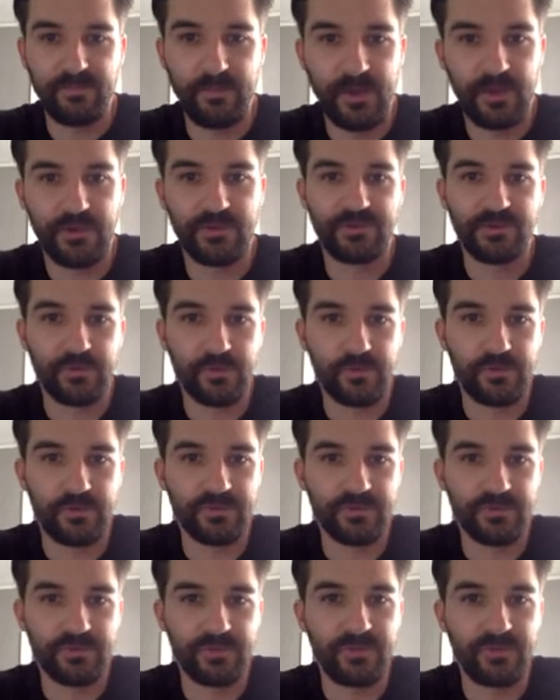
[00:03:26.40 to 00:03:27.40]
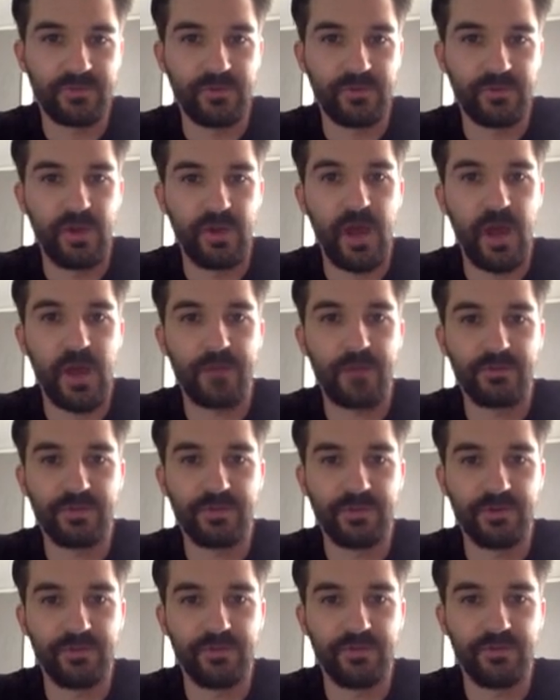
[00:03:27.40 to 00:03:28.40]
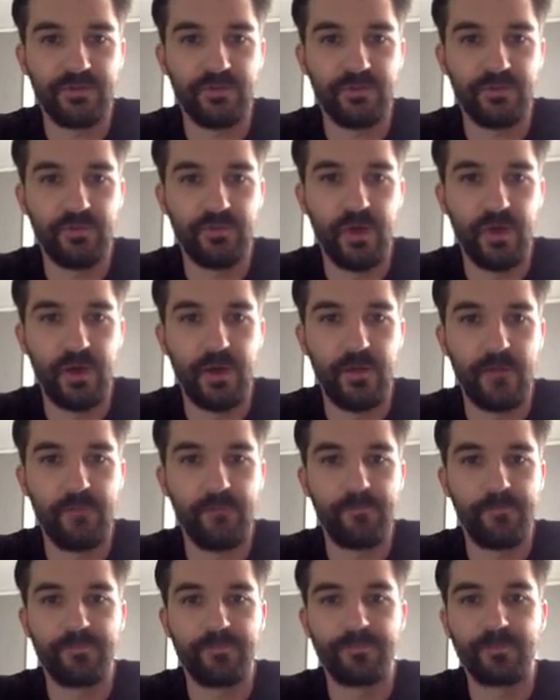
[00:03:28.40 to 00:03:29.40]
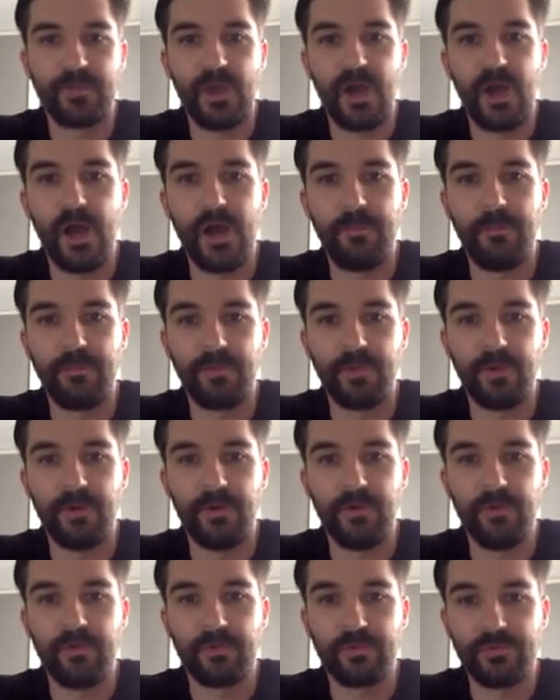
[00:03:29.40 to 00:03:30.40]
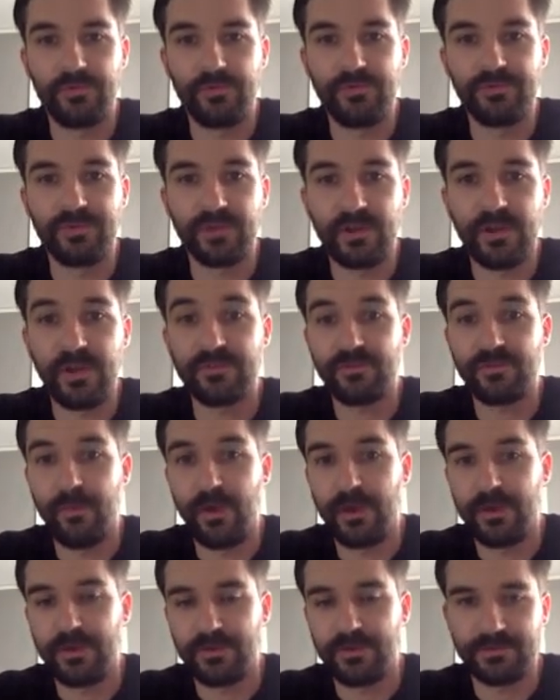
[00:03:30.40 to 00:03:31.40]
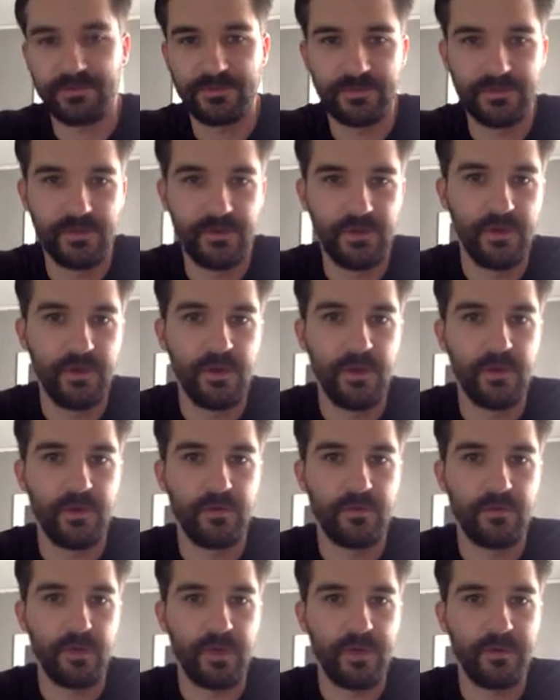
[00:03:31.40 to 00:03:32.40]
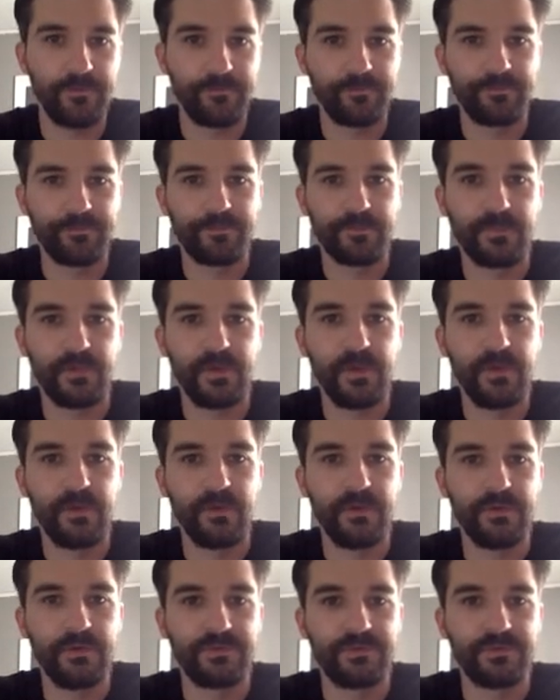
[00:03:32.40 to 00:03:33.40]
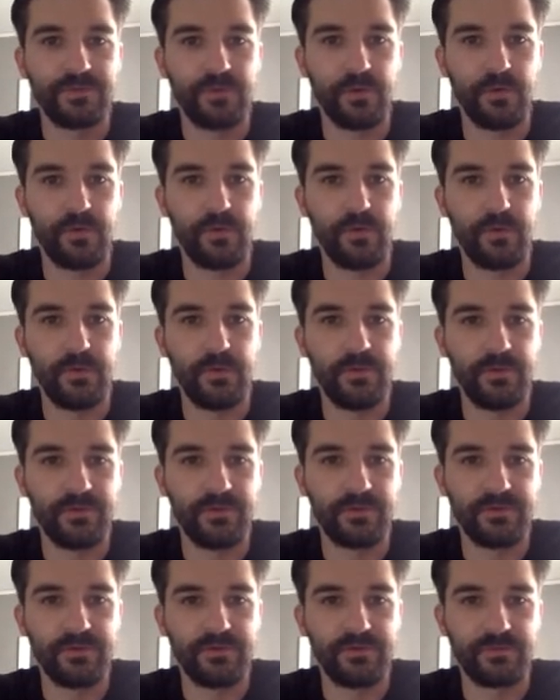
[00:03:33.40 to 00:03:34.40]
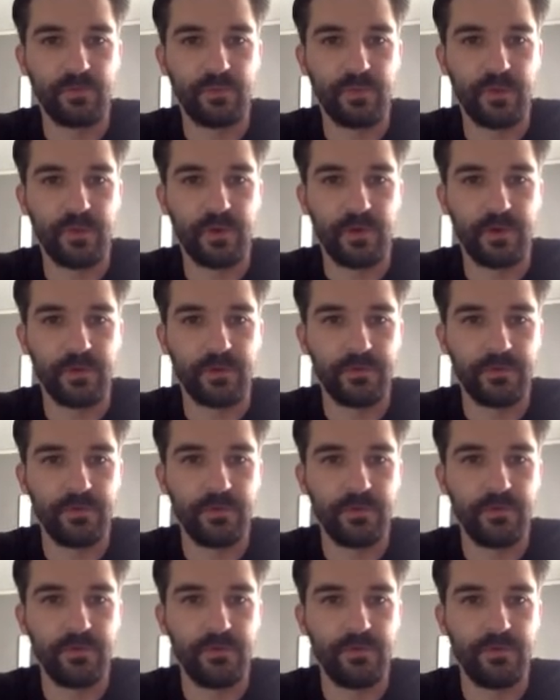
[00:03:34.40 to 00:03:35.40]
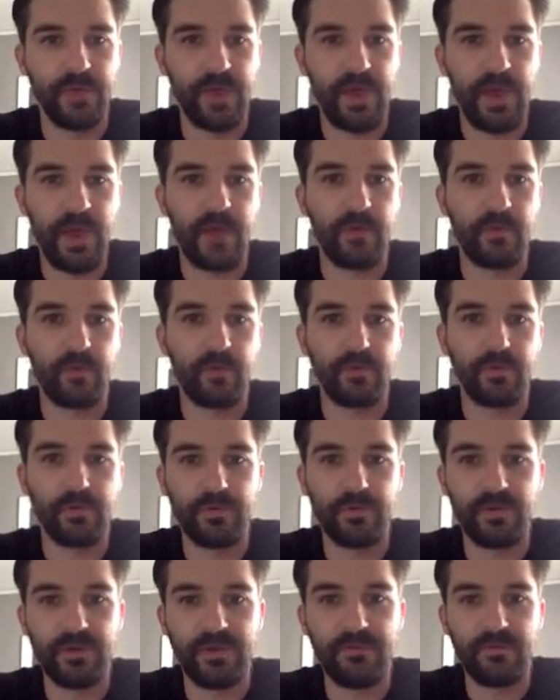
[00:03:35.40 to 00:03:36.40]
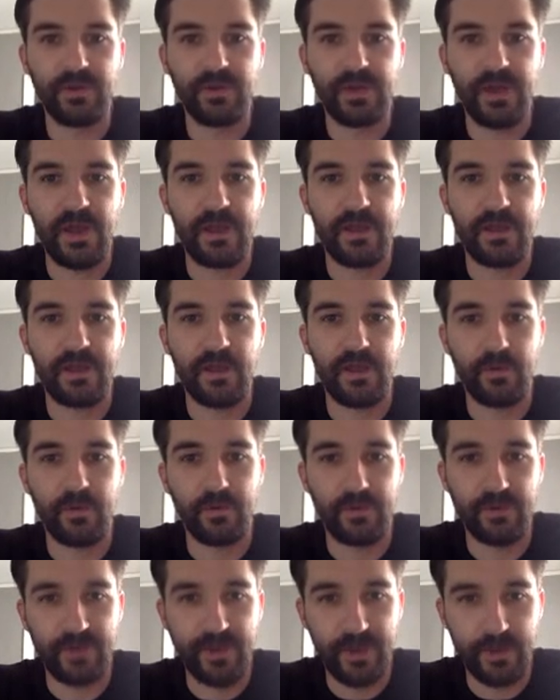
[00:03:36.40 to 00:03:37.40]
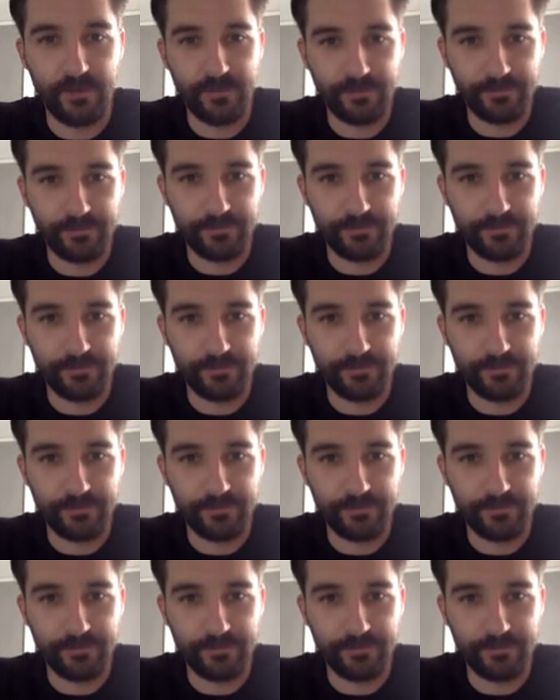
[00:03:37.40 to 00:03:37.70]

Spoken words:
manager, there's also an option to upload or use a custom audience, right? So this is where you do that, or you could even kind of narrow it down.